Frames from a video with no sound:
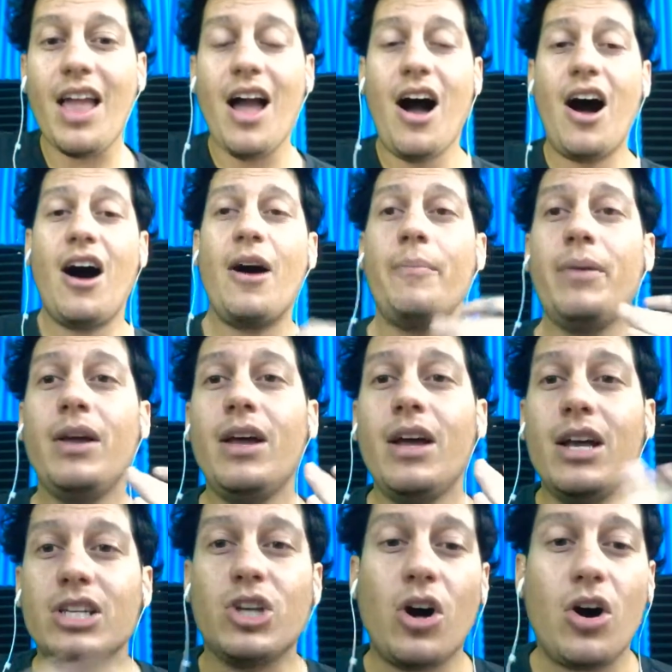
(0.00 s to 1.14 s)

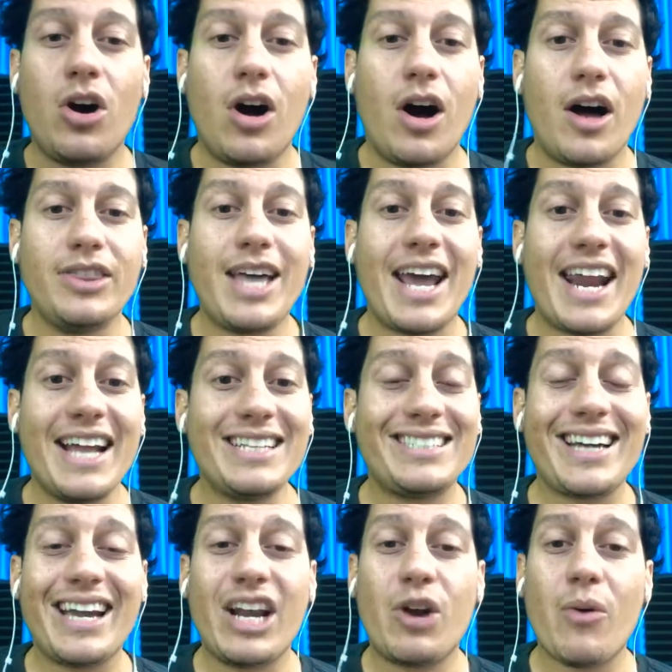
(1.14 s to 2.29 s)
That
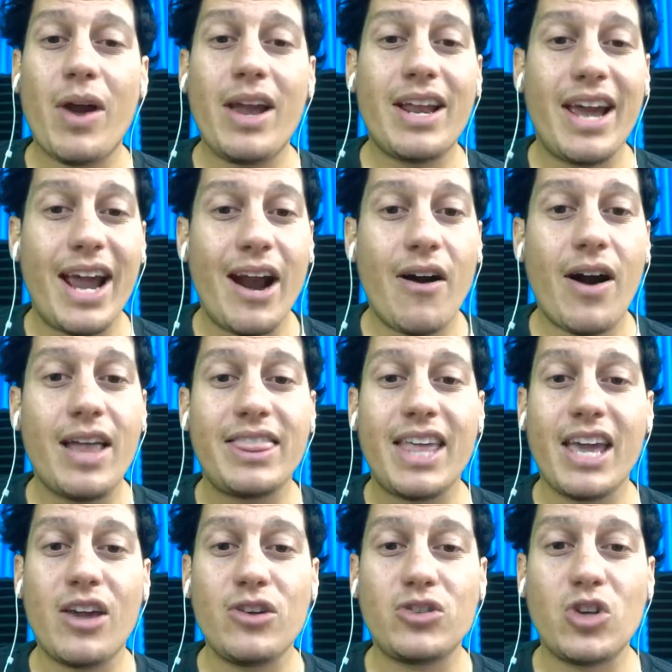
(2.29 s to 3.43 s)
insight, great, Kara,
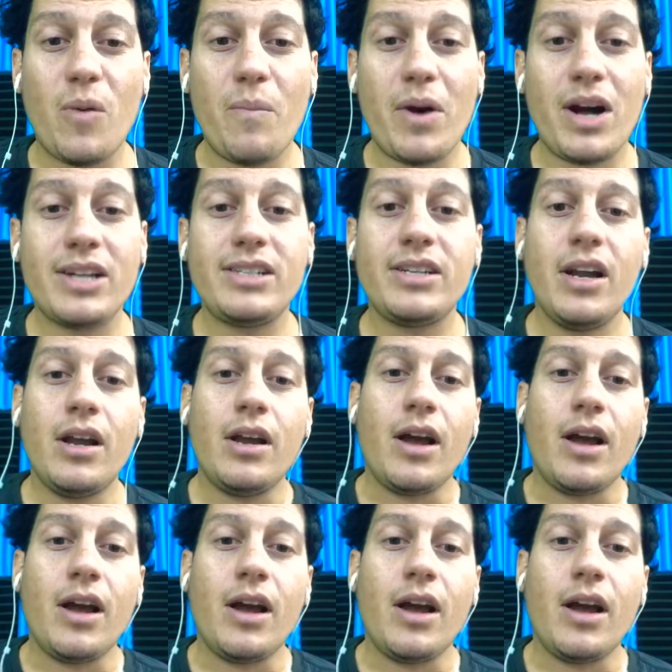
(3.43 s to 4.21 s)
thank you so much.